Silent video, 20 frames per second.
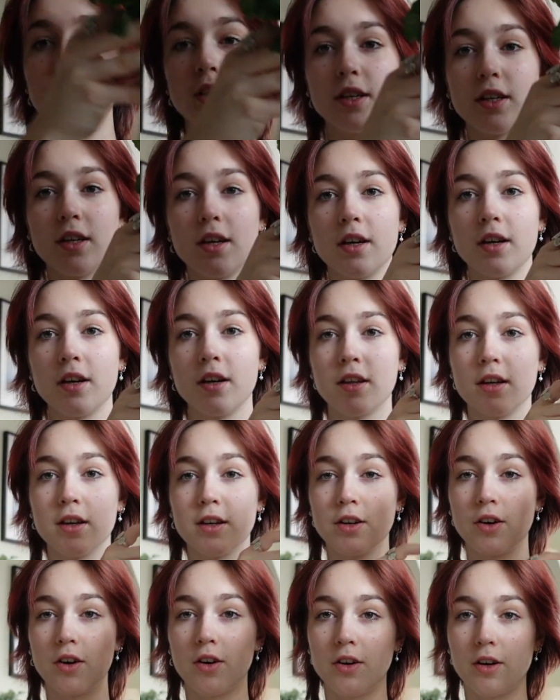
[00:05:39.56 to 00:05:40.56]
thing I
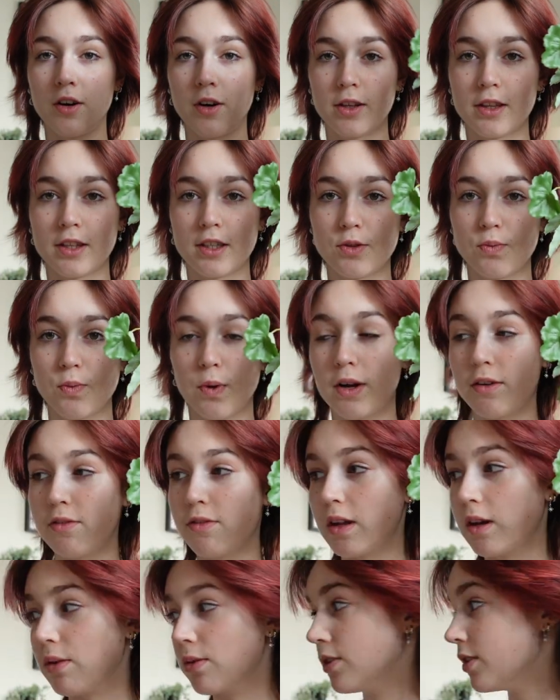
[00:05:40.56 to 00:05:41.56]
got are these white
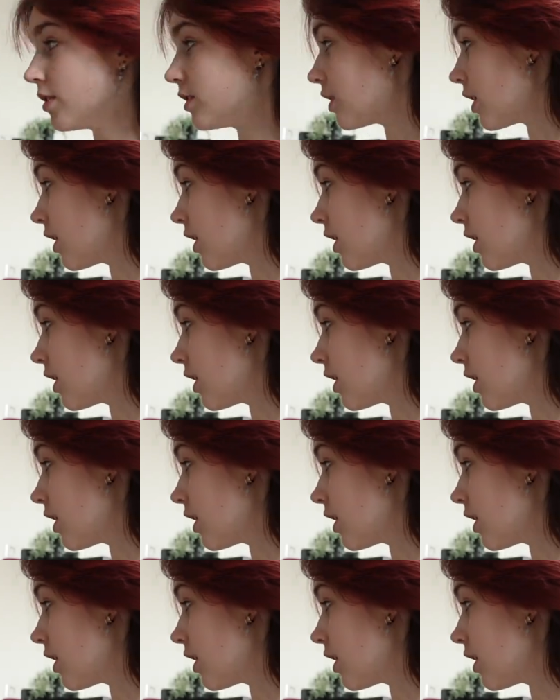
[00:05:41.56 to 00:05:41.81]
flowers,